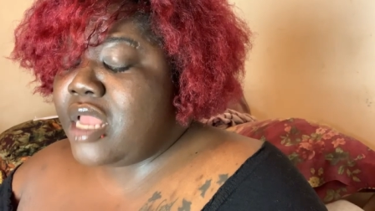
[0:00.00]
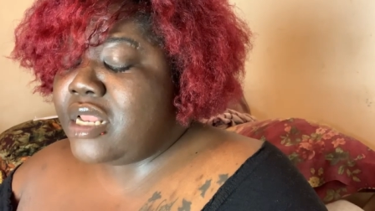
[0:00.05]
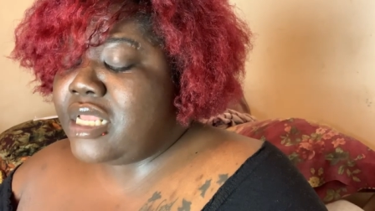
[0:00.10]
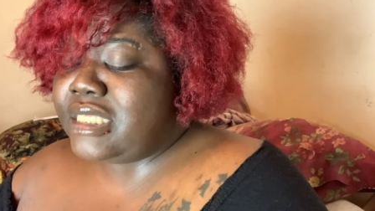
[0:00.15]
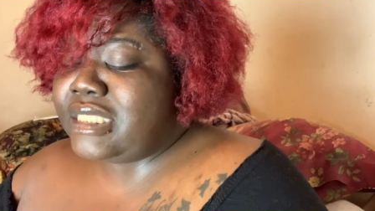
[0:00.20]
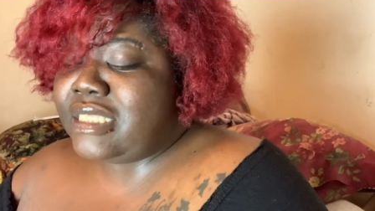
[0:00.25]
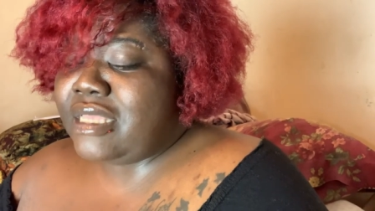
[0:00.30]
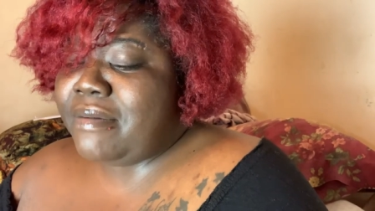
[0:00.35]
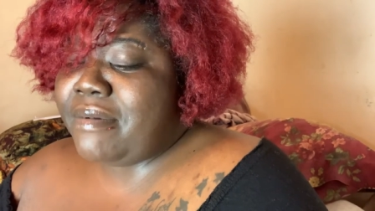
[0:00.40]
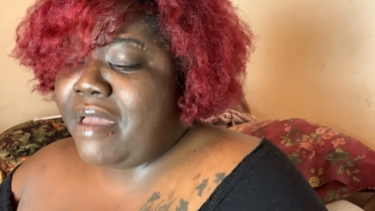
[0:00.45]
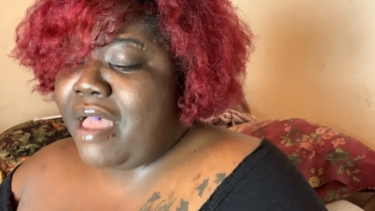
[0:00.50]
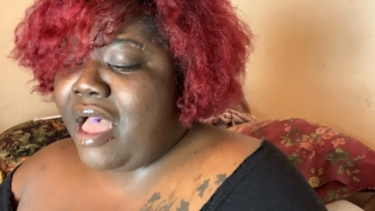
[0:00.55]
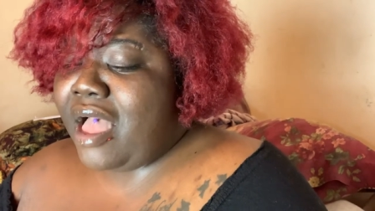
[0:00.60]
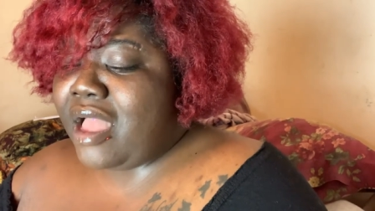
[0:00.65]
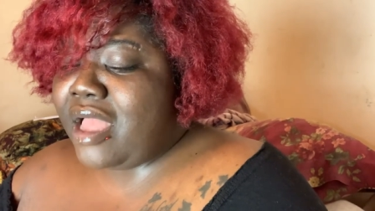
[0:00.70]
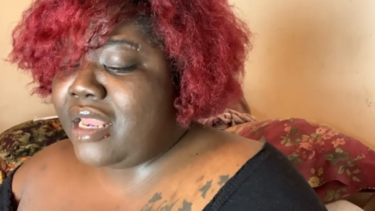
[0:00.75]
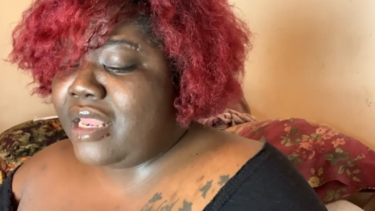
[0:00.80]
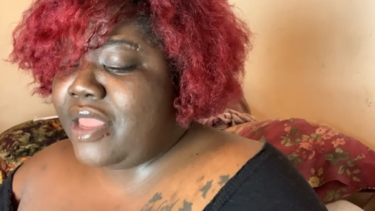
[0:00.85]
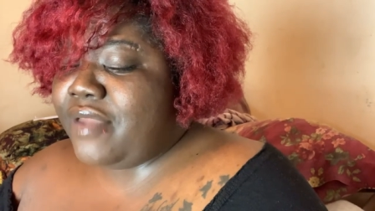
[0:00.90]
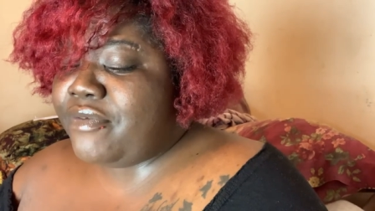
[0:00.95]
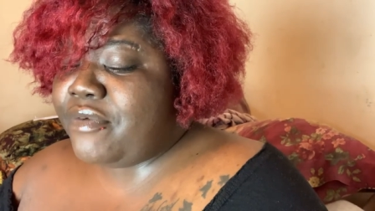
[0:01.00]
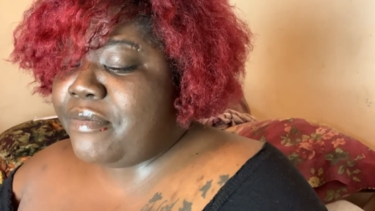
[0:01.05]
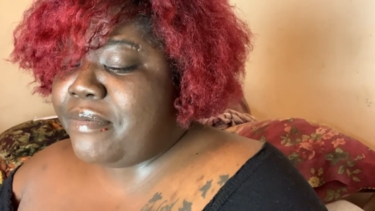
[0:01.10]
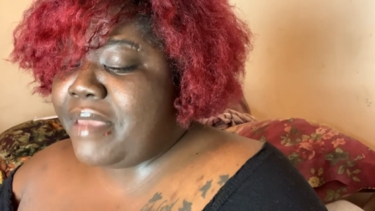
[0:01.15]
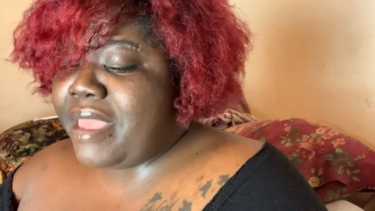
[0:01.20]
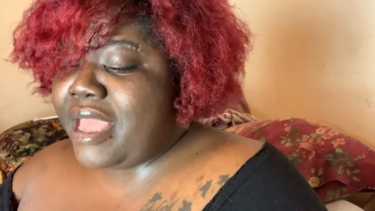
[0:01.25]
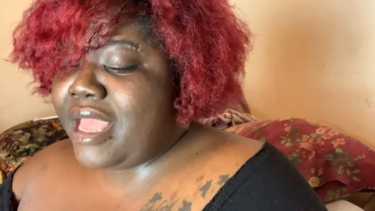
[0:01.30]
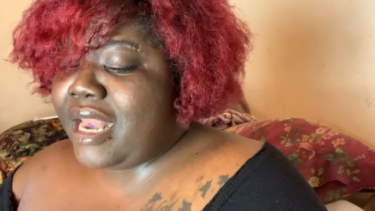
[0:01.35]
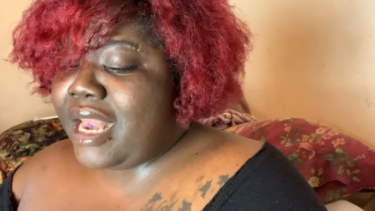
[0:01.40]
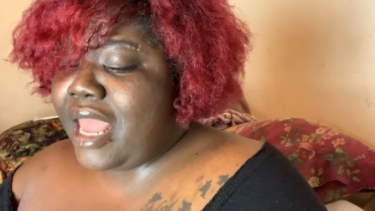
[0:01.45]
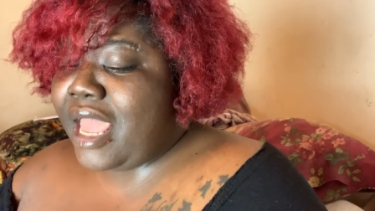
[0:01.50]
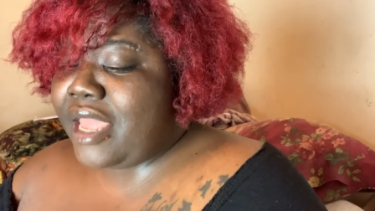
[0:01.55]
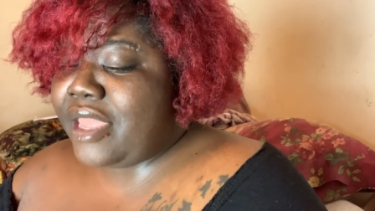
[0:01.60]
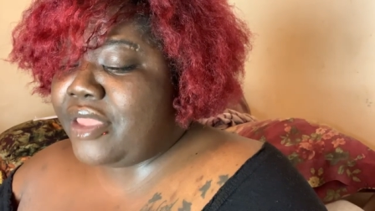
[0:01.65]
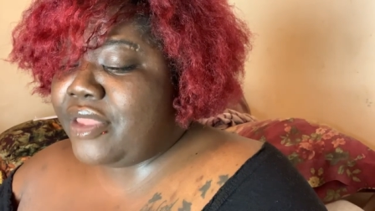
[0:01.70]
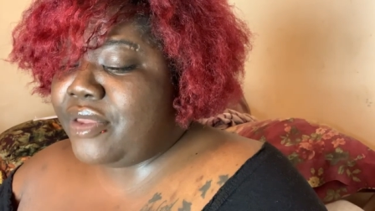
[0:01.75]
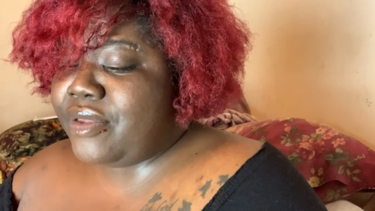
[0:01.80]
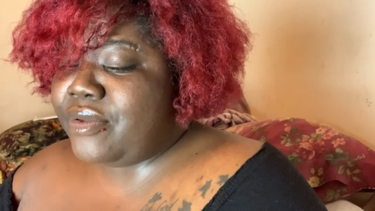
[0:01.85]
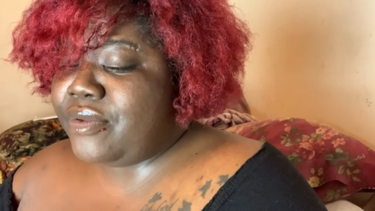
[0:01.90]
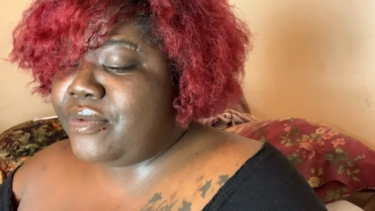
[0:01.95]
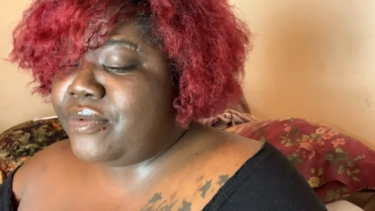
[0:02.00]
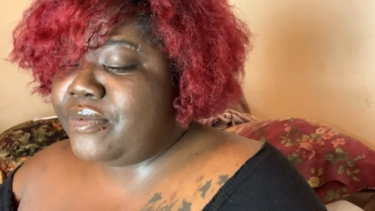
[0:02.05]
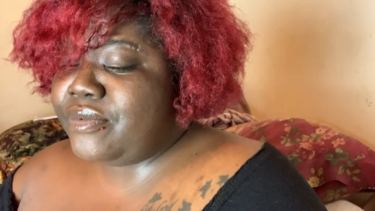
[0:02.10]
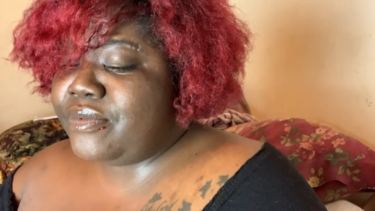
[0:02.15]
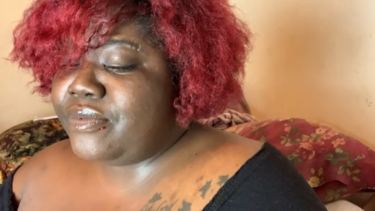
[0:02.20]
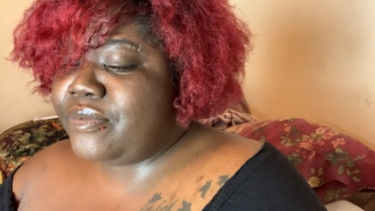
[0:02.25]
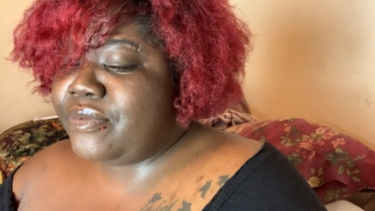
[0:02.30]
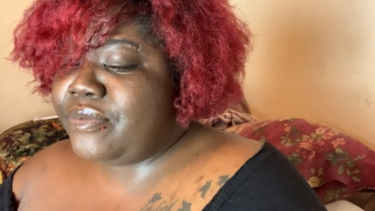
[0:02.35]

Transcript: that somehow I could love a man like you.